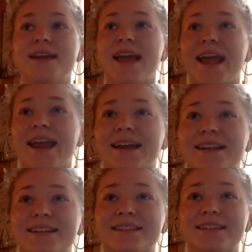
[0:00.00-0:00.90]

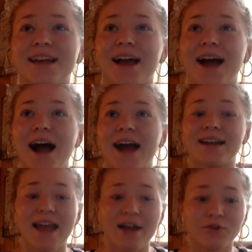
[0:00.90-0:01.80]
And I
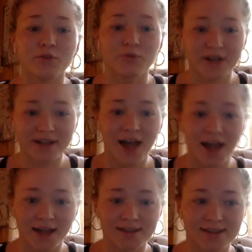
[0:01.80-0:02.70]
never
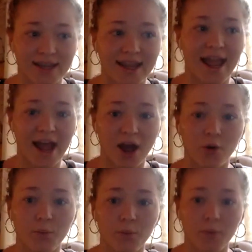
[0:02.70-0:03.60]
realized like how
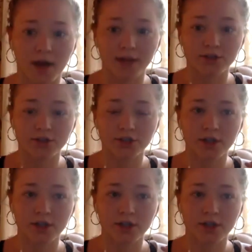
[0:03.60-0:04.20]
much